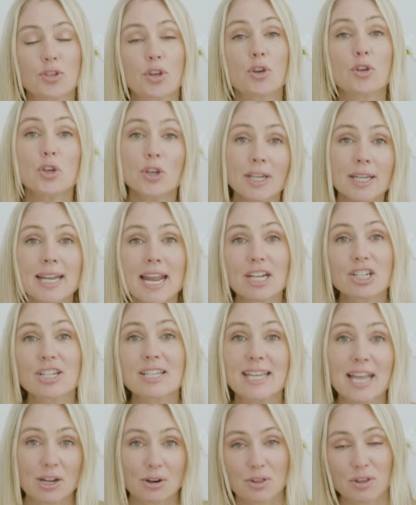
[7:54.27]
So you can
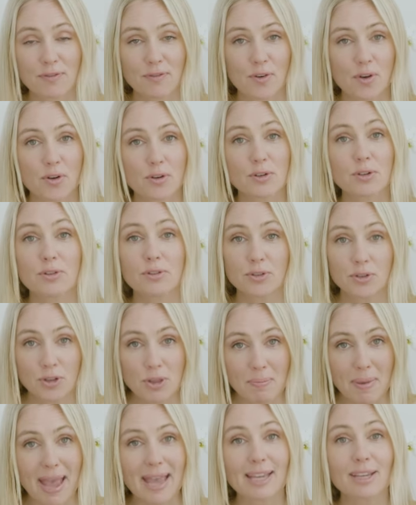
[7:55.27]
actually get on the phone to
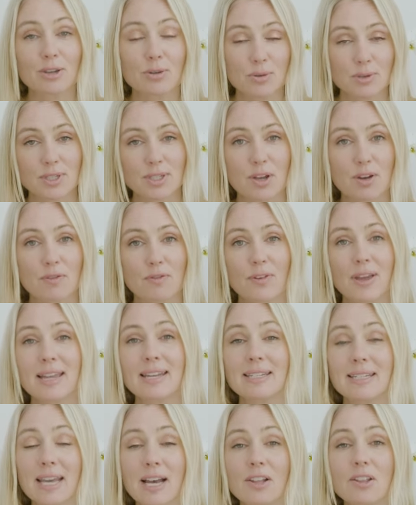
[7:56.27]
the bank yourself
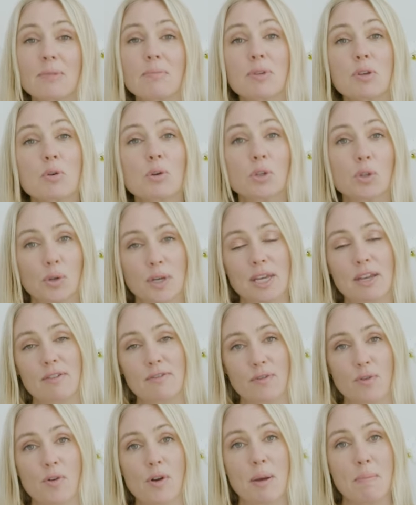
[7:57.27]
and tell them that you're looking
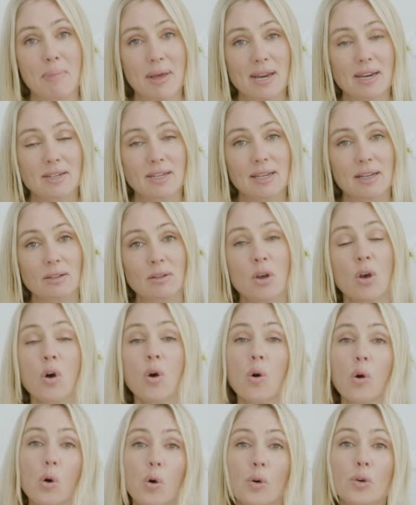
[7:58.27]
for a better deal,
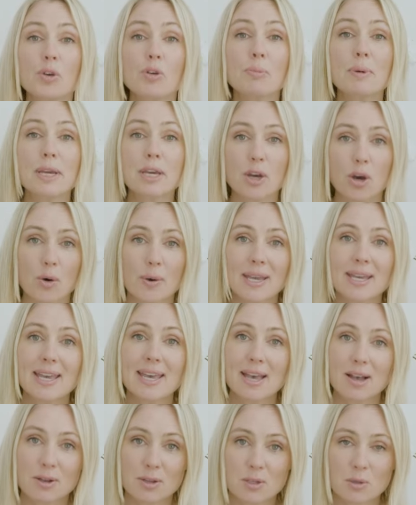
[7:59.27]
or you'll be
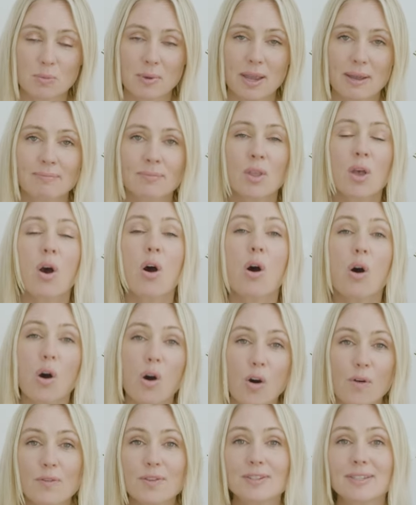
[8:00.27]
going elsewhere.
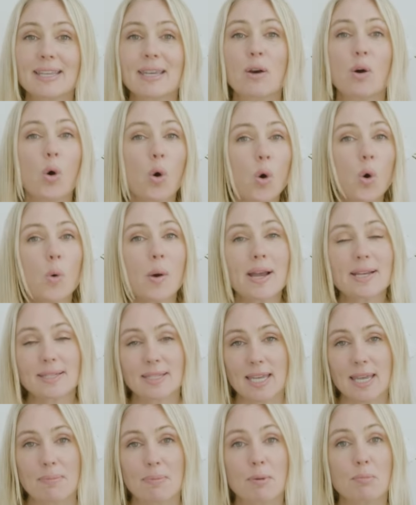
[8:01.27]
Obviously always
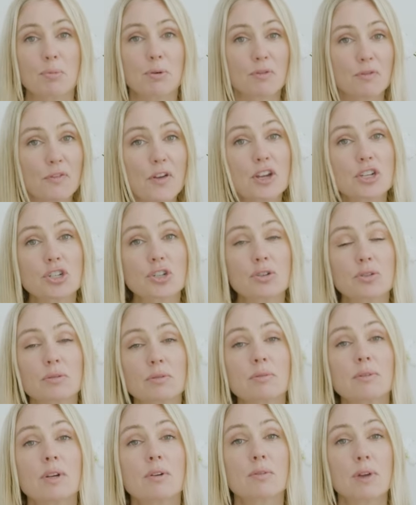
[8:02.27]
keep it
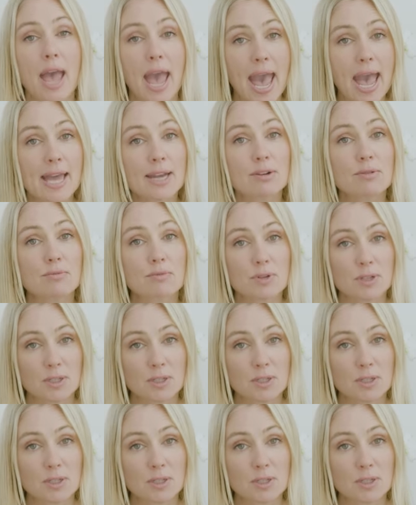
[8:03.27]
professional and be